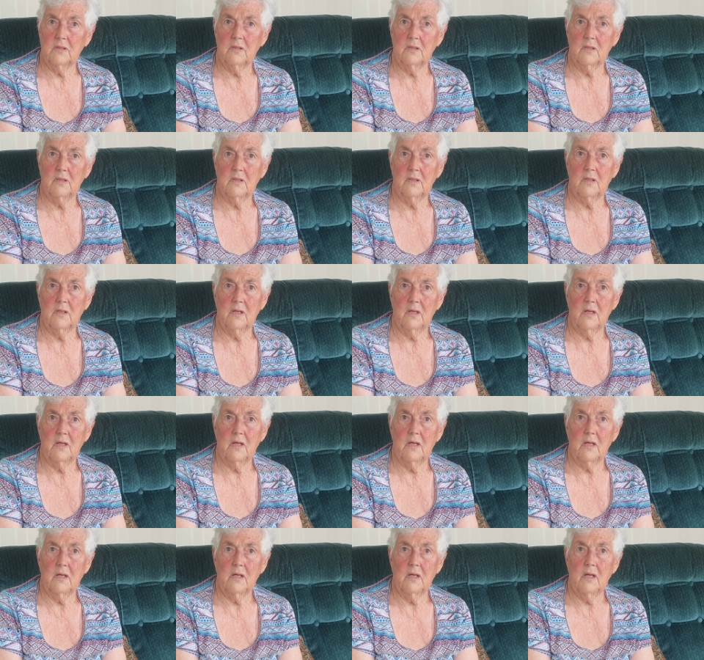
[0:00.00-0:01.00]
Send him home.
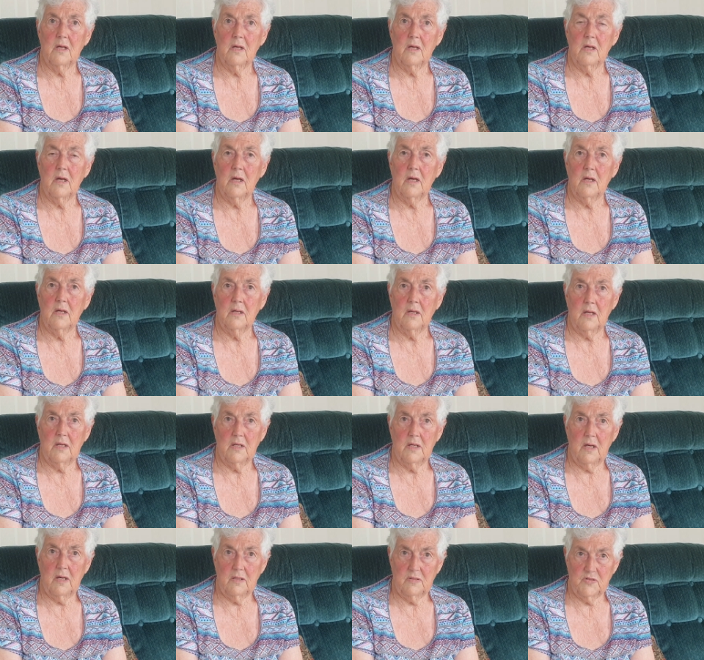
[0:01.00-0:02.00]

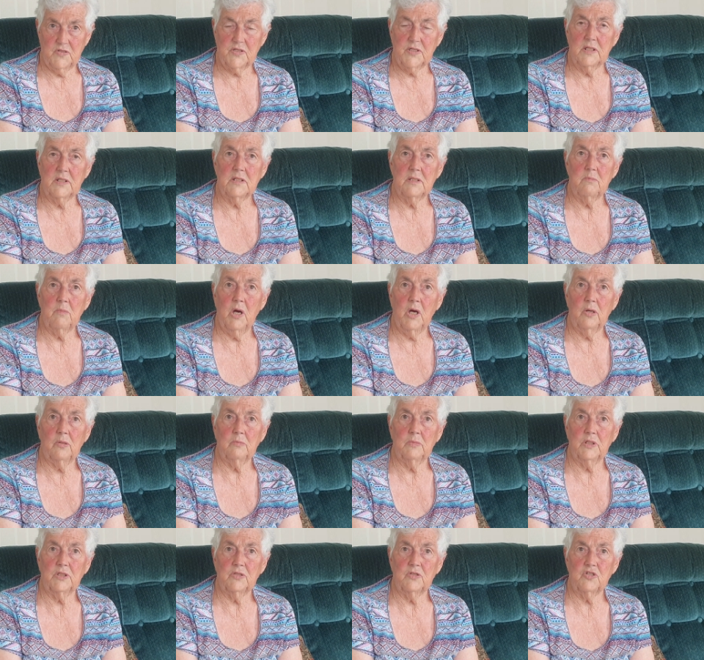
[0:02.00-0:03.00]
And send him
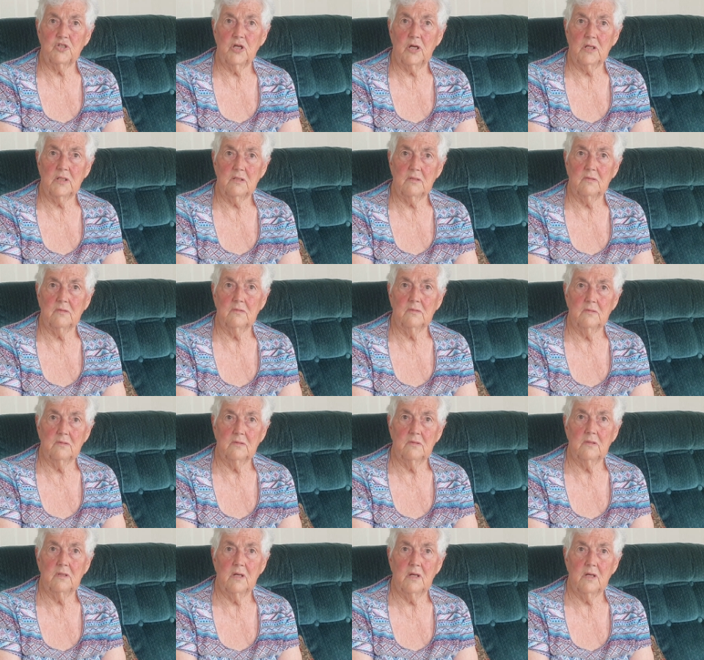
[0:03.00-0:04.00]
home on the shuttle.
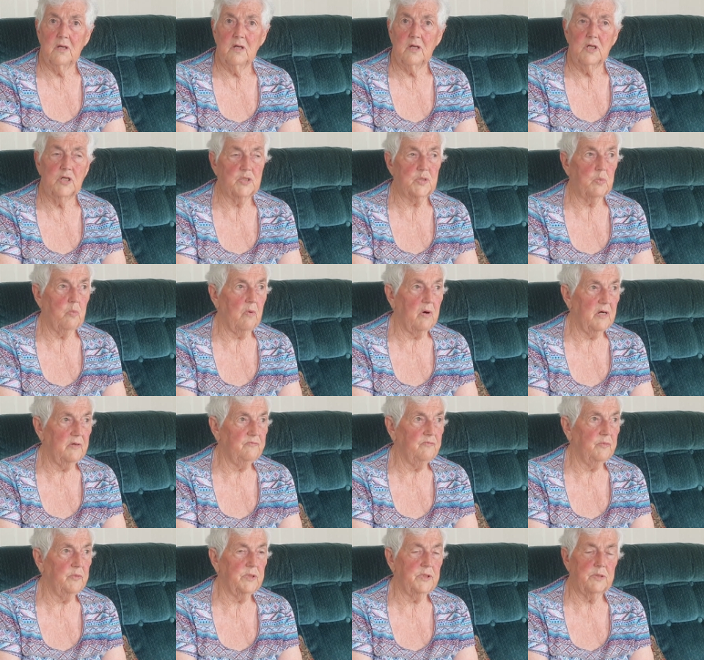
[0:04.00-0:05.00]
His
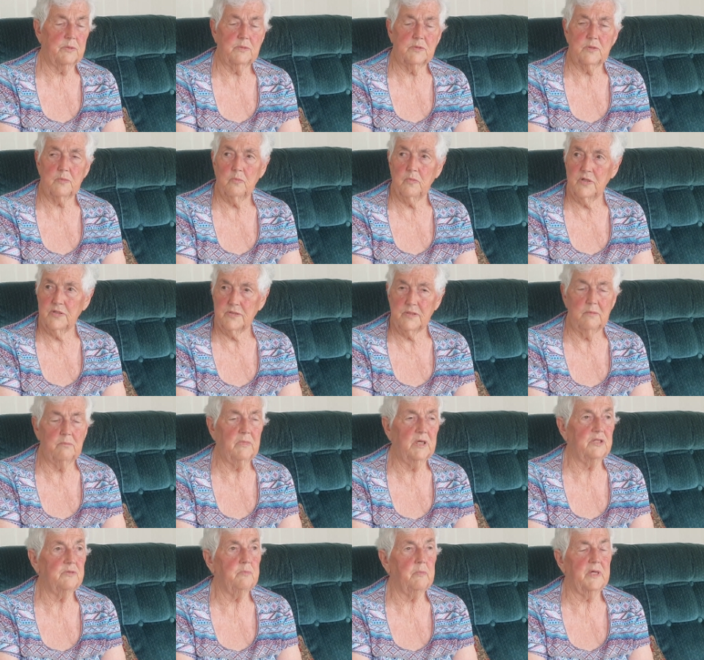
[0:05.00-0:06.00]
wife was with him,
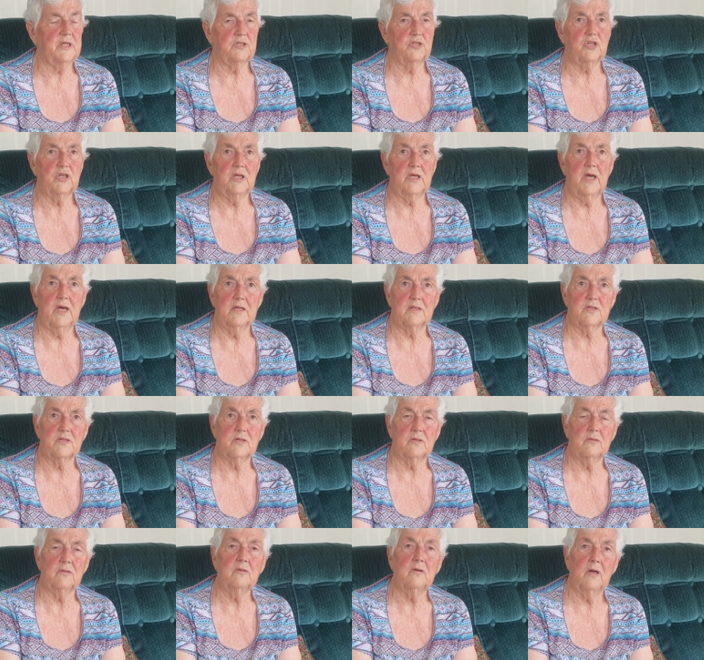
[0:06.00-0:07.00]
and but she had
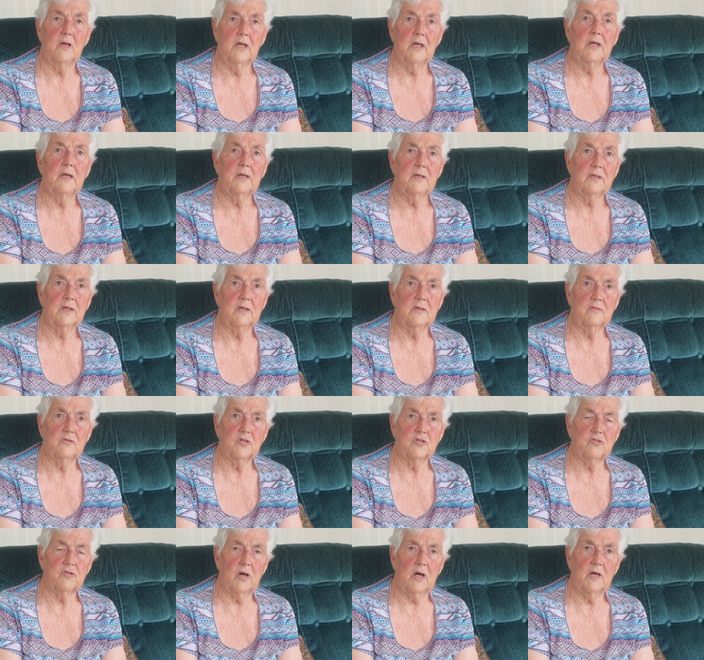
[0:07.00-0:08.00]
to get the
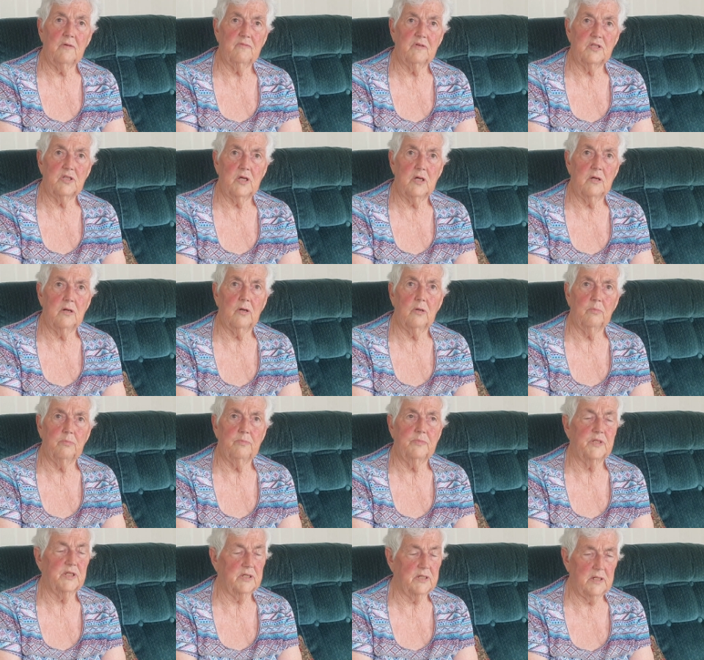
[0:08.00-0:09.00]
driver to help
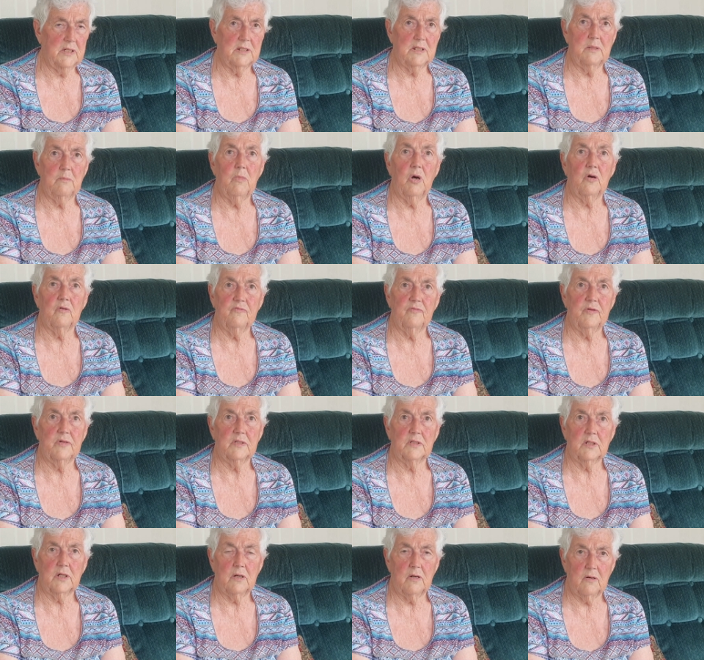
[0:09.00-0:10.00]
to get him off at
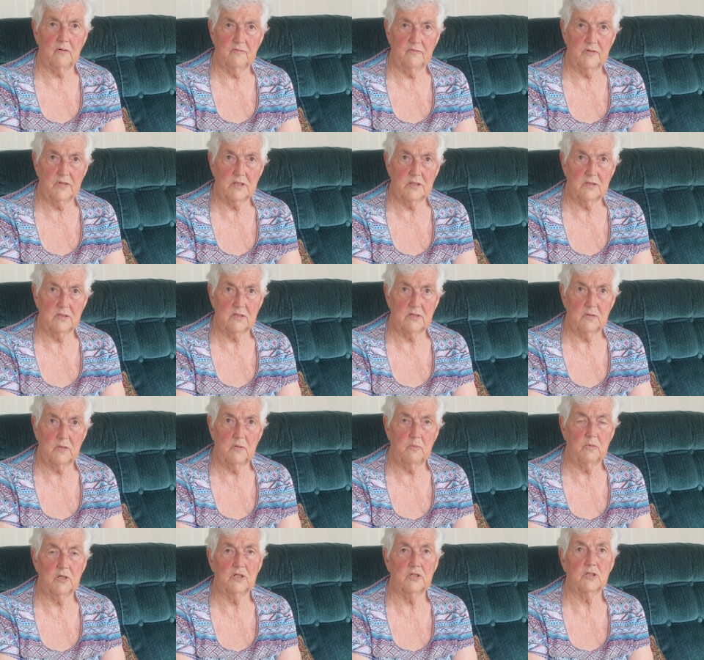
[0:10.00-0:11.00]
Culverden. He
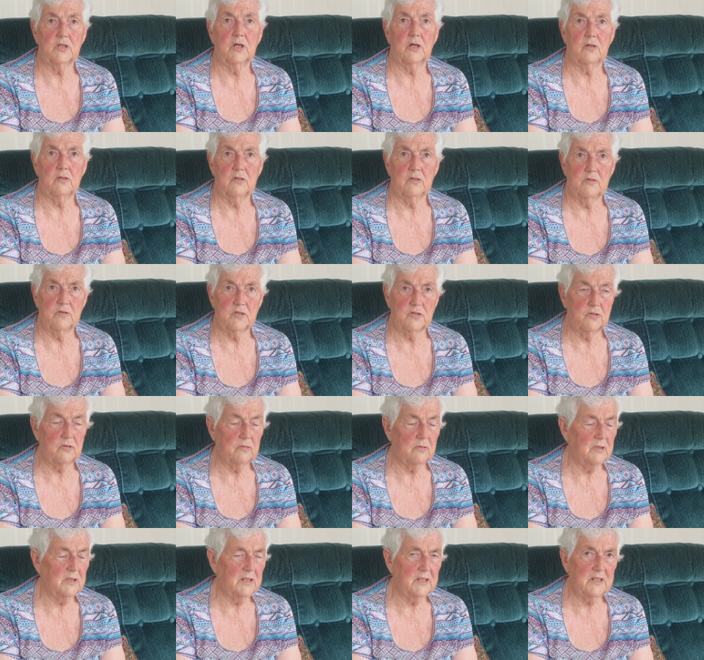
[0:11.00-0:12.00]
wanted to go to the
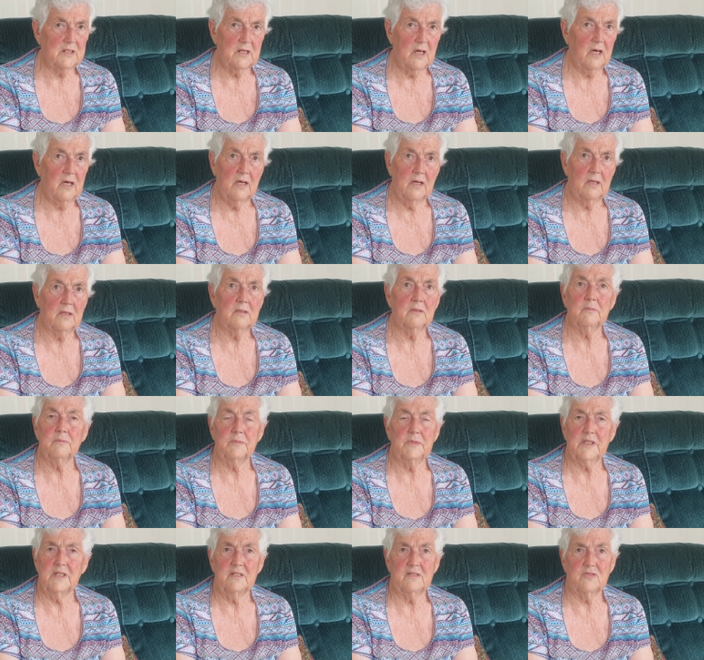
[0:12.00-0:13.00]
toilet. Well,
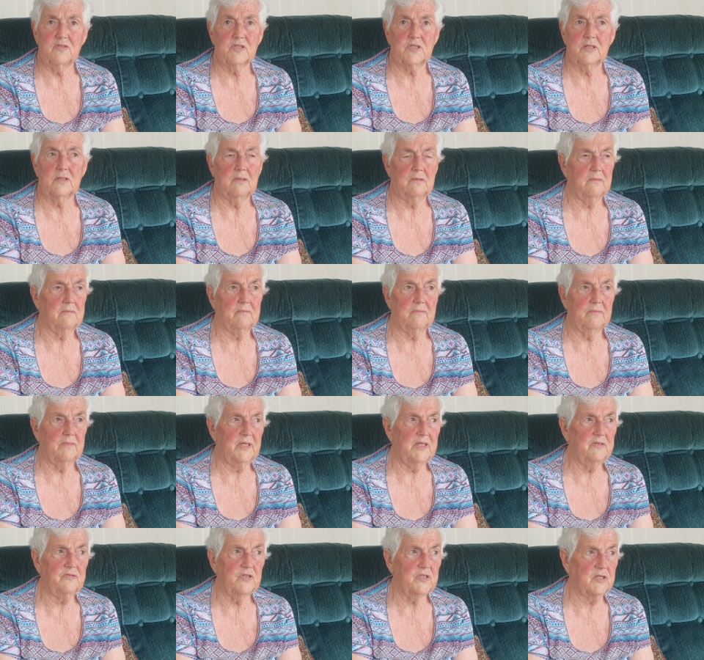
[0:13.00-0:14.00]
mm, that's
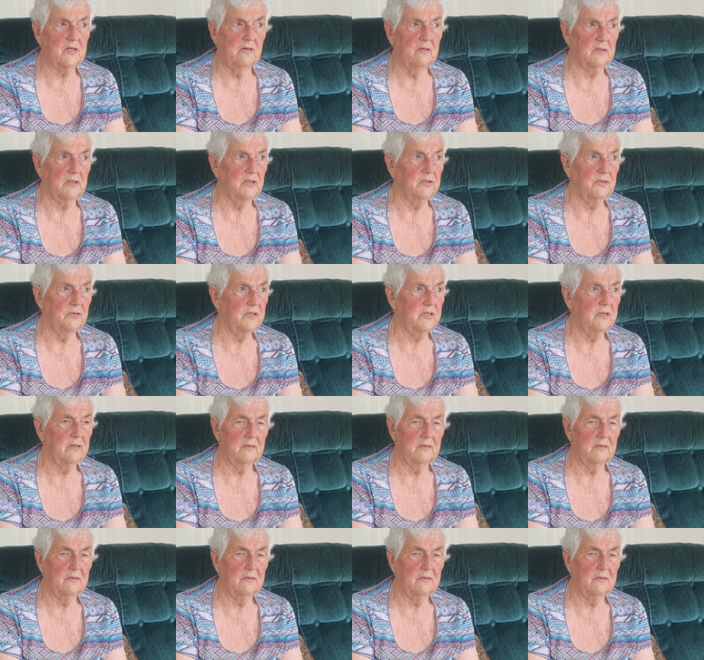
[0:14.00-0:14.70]
that's not good.